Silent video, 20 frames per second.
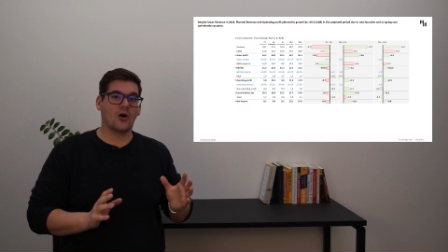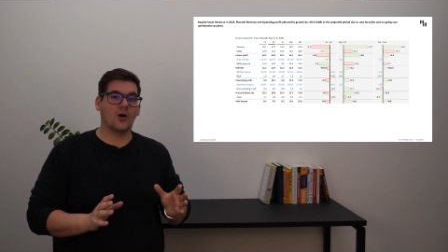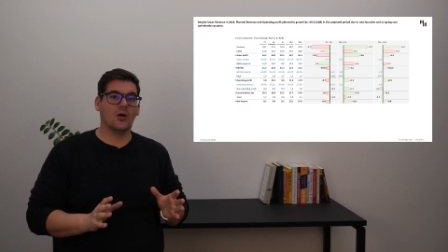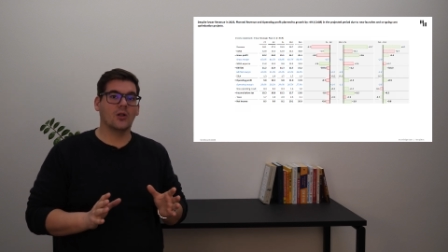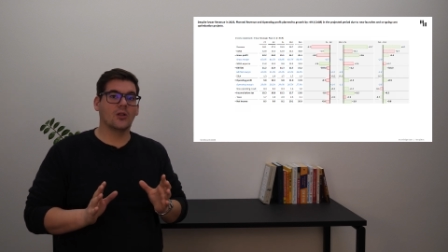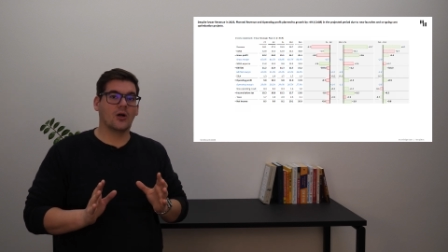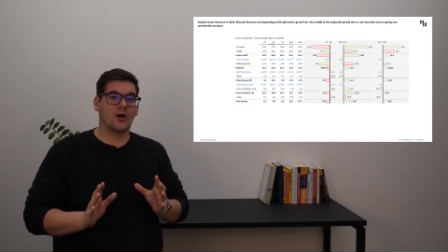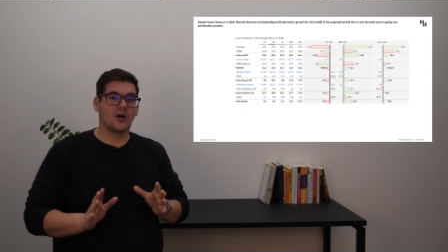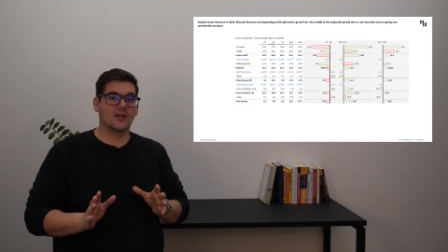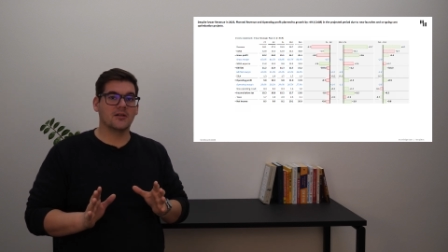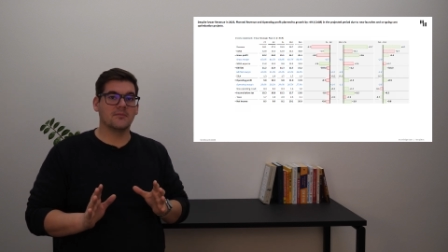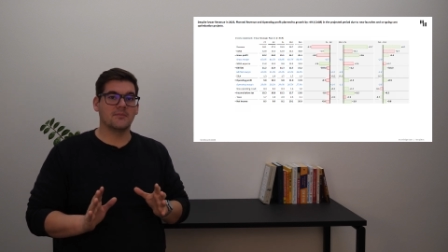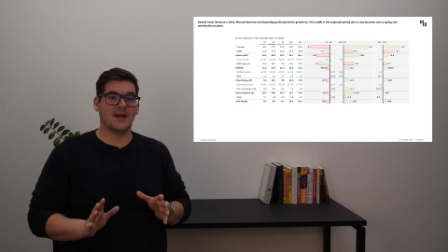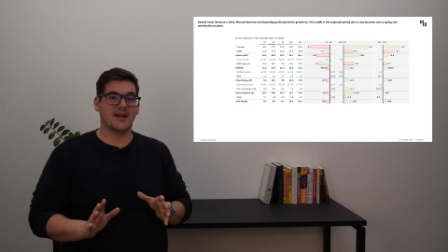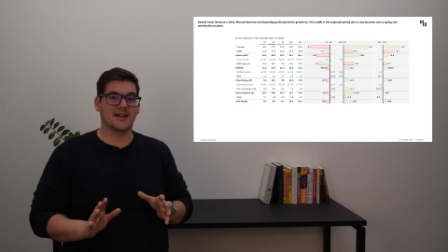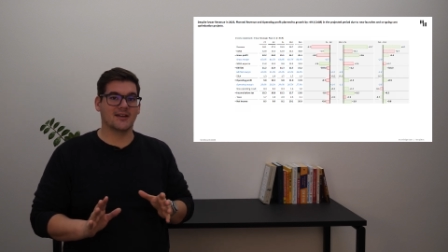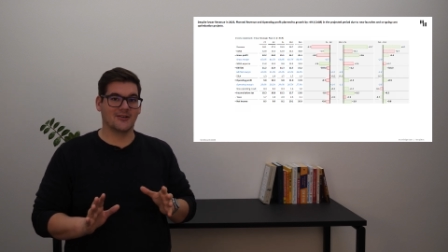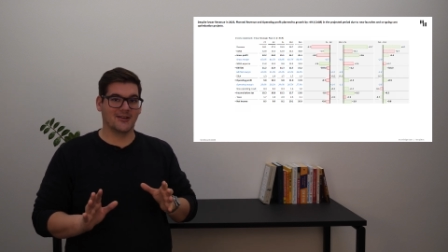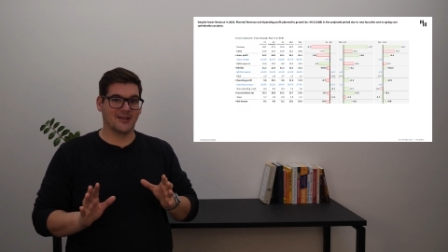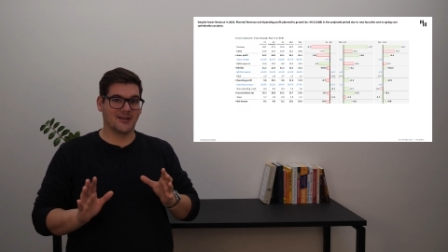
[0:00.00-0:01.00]
all
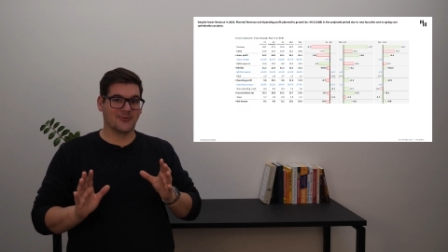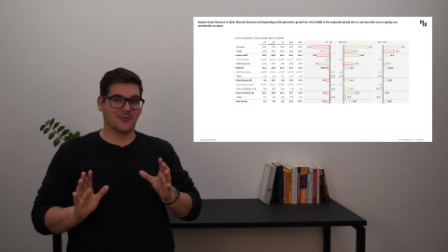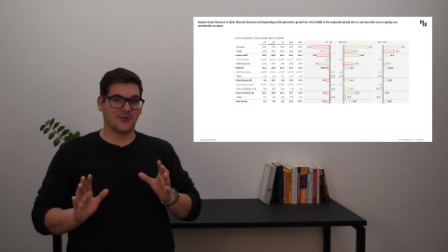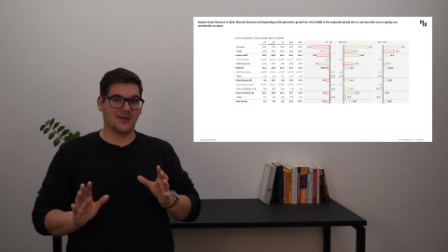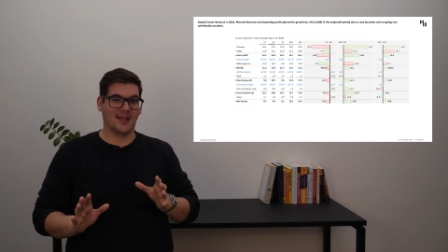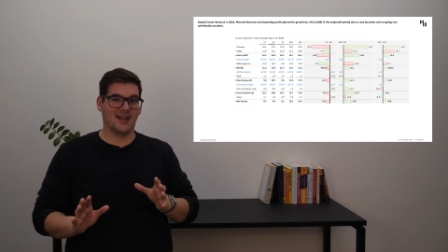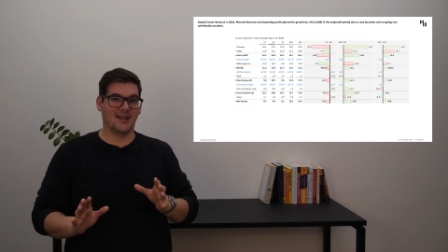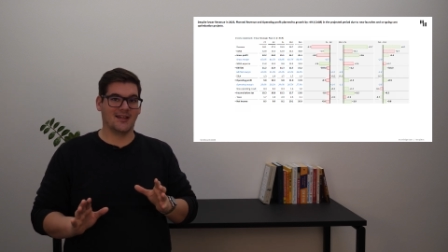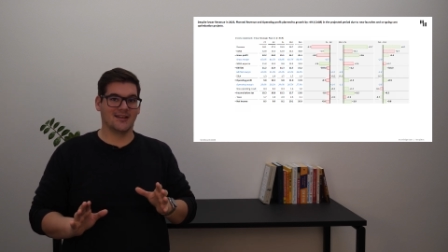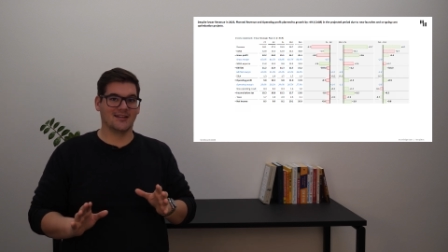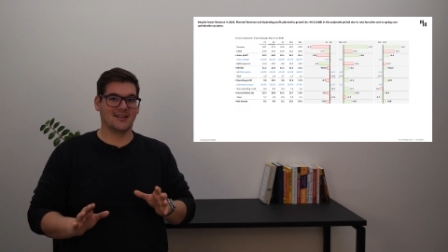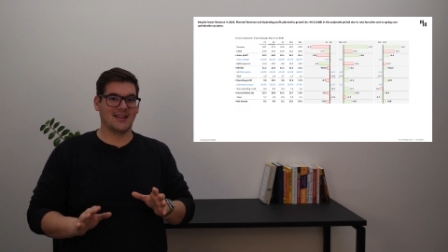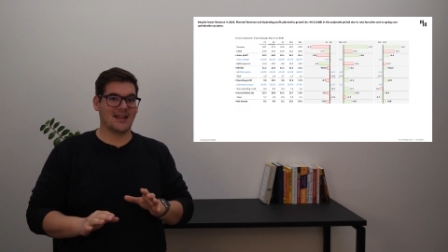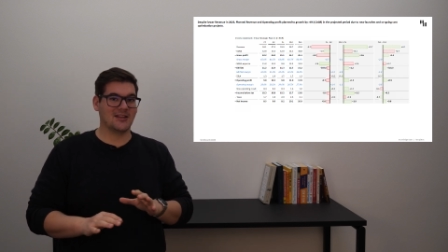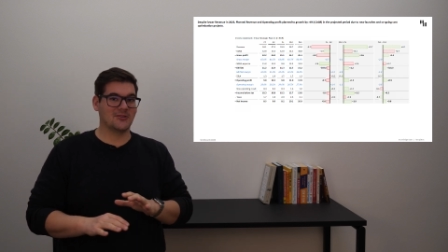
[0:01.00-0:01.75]
automatically created